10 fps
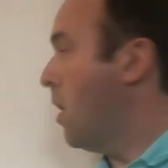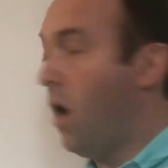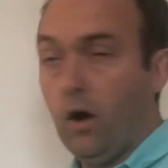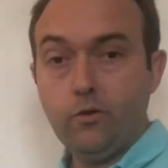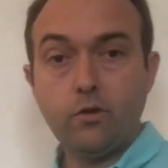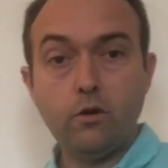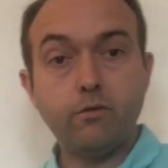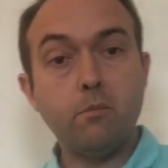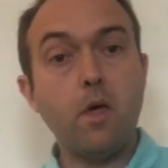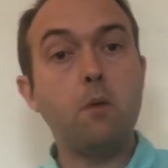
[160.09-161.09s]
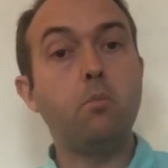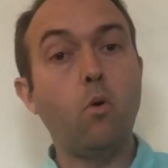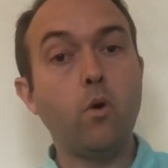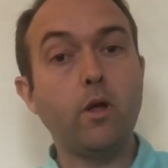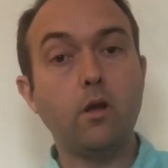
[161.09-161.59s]
Also, from that
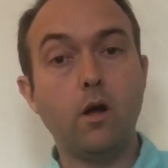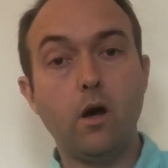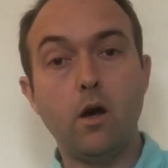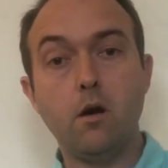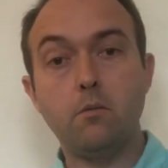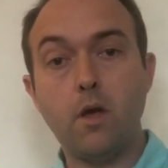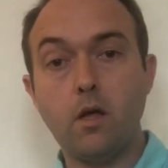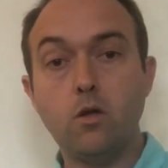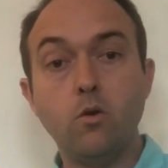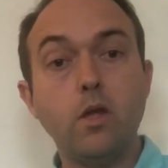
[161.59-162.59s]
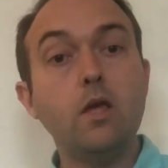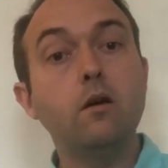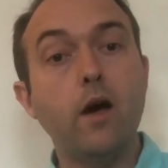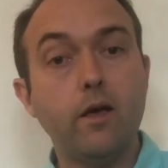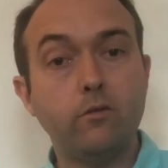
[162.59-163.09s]
point, that unit
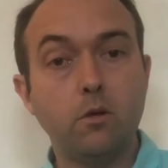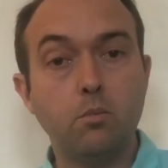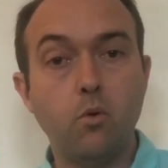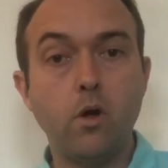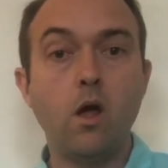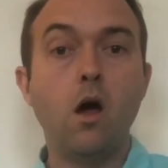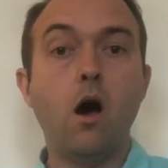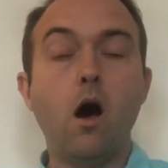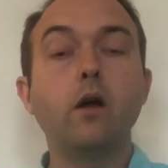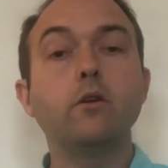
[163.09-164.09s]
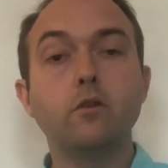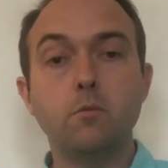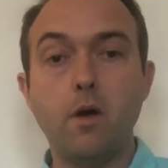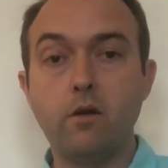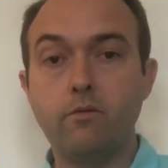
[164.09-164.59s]
elastic point on your
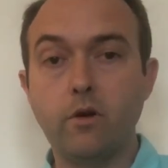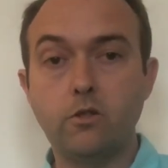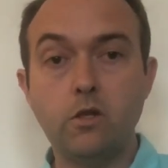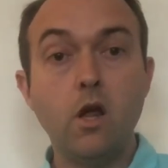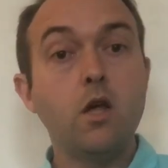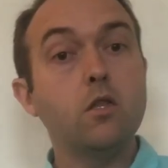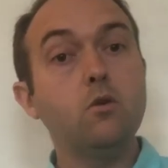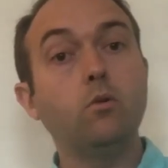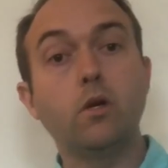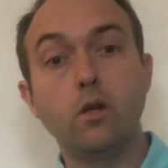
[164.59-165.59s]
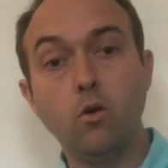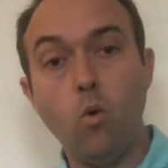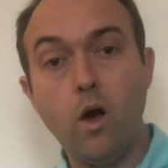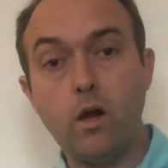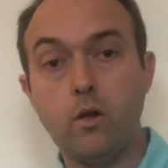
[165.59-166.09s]
demand function, you get a
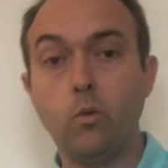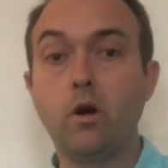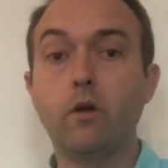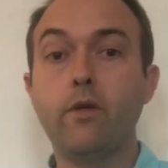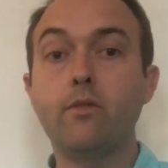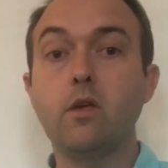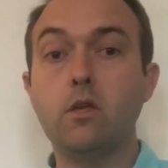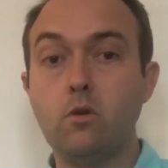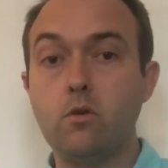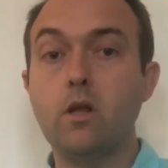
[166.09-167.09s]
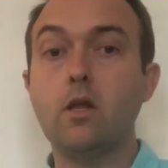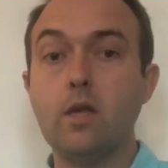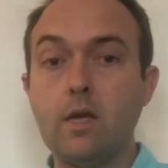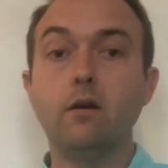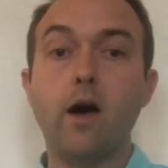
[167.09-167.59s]
quantity. We call that the unit
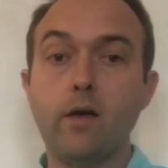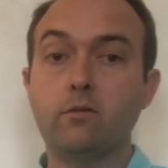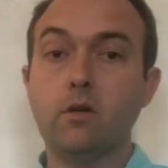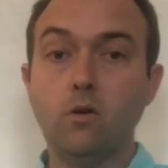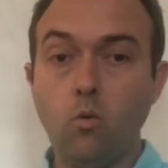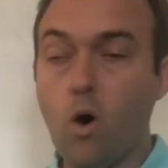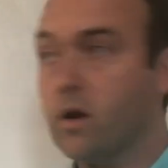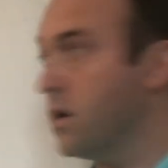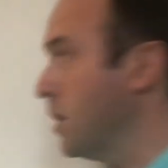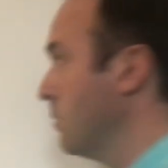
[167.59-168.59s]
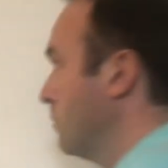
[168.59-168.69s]
elastic quantity.